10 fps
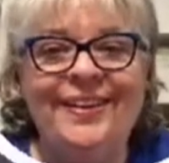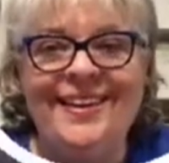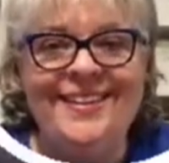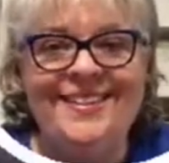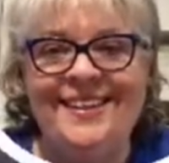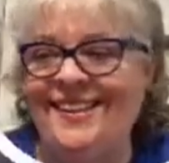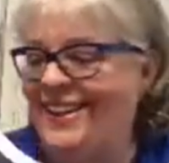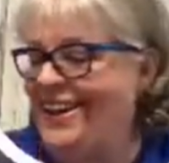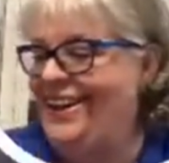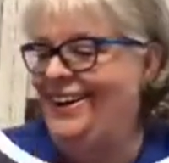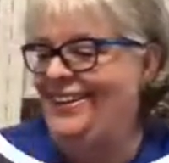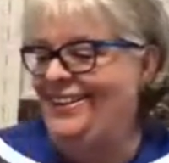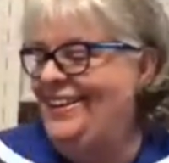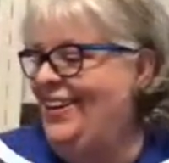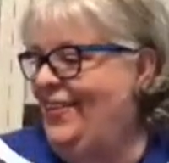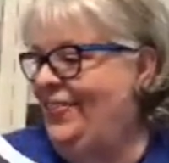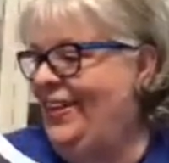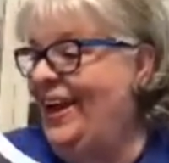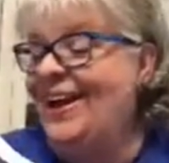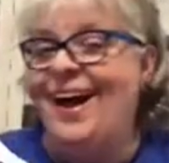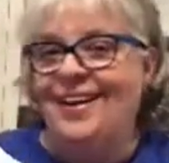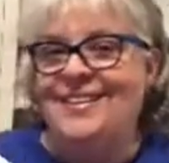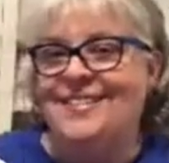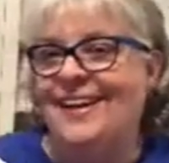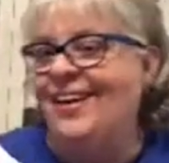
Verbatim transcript: is it that, you know, that I got to see